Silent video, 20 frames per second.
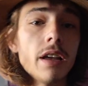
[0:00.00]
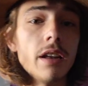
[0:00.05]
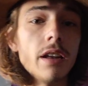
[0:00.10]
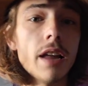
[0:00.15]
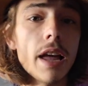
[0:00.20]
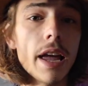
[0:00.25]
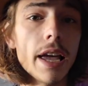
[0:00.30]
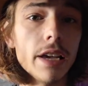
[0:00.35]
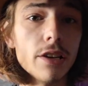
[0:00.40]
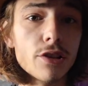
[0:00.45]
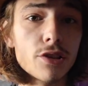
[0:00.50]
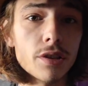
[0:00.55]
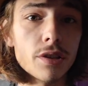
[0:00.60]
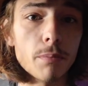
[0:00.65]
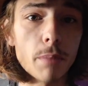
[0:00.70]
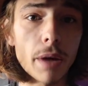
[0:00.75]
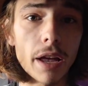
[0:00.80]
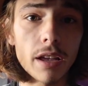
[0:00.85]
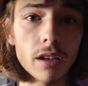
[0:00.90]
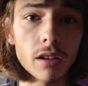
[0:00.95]
and
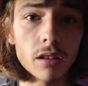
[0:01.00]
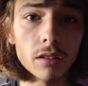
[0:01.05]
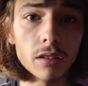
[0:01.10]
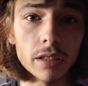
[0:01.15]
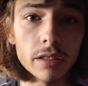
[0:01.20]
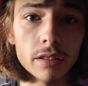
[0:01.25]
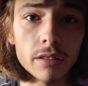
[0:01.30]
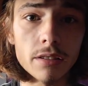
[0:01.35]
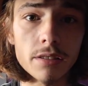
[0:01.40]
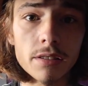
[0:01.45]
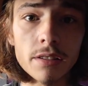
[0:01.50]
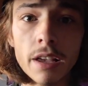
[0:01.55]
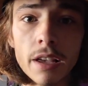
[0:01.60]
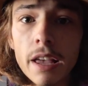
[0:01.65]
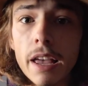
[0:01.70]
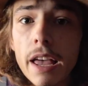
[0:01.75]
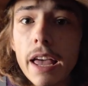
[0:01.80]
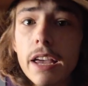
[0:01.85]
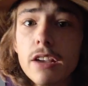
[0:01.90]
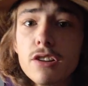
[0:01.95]
Asian pangolins.
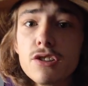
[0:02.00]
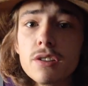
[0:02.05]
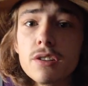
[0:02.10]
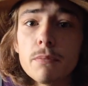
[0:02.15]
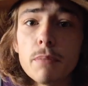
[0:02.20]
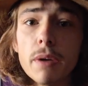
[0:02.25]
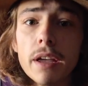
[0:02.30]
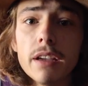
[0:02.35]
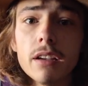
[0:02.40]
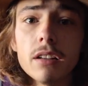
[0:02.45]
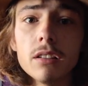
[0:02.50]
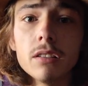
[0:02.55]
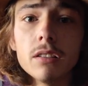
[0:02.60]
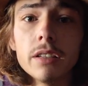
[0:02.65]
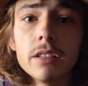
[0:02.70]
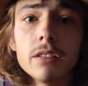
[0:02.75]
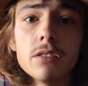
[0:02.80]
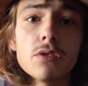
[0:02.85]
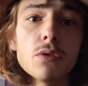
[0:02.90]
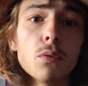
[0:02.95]
Asian
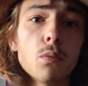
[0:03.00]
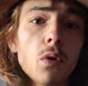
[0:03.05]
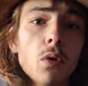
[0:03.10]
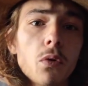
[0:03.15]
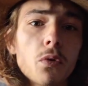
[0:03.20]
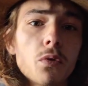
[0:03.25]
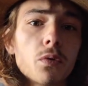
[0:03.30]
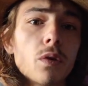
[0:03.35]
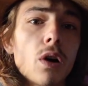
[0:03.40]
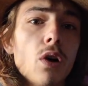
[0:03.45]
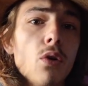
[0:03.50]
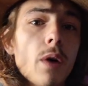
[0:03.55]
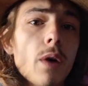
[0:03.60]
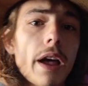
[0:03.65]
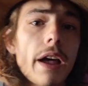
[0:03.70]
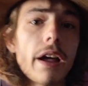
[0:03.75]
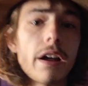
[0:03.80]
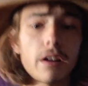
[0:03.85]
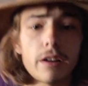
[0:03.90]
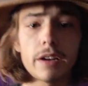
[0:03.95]
pangolins will grow
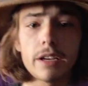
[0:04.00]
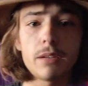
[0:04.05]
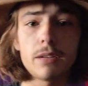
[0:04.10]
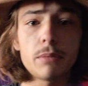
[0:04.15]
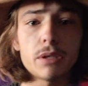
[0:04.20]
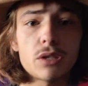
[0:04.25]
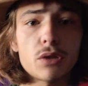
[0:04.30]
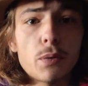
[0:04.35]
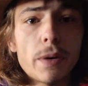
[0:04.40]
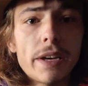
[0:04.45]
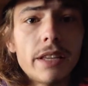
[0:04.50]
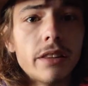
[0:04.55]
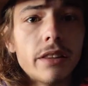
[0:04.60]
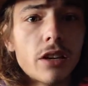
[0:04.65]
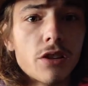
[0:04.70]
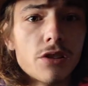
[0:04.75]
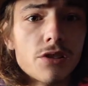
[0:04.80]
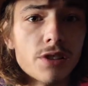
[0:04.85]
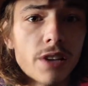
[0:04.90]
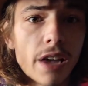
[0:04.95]
hair in between
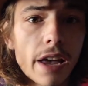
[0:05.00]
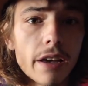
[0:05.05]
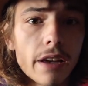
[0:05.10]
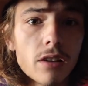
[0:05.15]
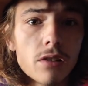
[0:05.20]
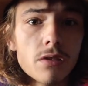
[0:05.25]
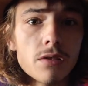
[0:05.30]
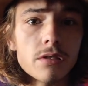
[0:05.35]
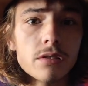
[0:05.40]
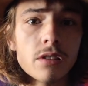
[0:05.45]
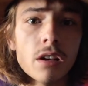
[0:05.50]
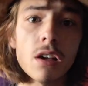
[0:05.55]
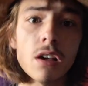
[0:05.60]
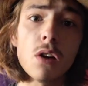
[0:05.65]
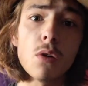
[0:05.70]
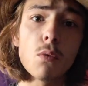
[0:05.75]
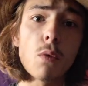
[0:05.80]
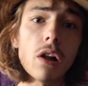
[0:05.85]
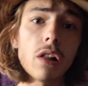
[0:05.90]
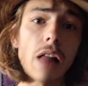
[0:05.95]
their scales,
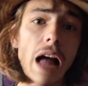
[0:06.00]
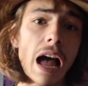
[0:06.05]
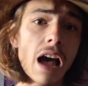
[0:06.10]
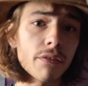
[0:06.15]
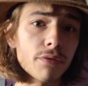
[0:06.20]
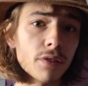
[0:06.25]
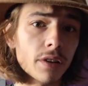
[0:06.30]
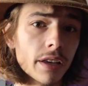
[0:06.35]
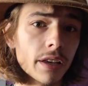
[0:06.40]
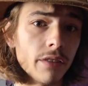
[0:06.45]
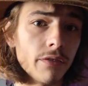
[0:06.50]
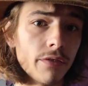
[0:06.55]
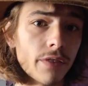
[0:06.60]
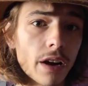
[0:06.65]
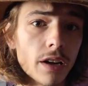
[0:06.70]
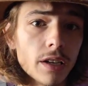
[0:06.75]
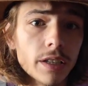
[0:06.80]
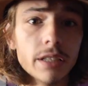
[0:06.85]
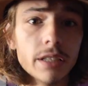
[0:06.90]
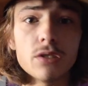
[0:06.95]
while African
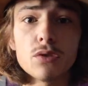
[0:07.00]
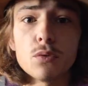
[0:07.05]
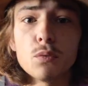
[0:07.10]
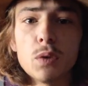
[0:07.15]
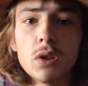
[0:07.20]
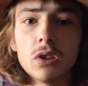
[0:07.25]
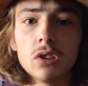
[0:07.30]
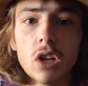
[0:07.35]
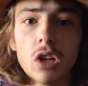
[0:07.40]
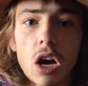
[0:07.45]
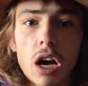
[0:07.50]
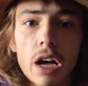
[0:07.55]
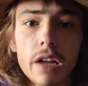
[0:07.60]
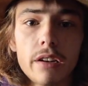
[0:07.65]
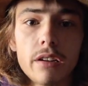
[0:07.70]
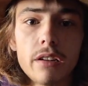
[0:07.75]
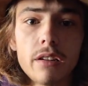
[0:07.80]
variants will not.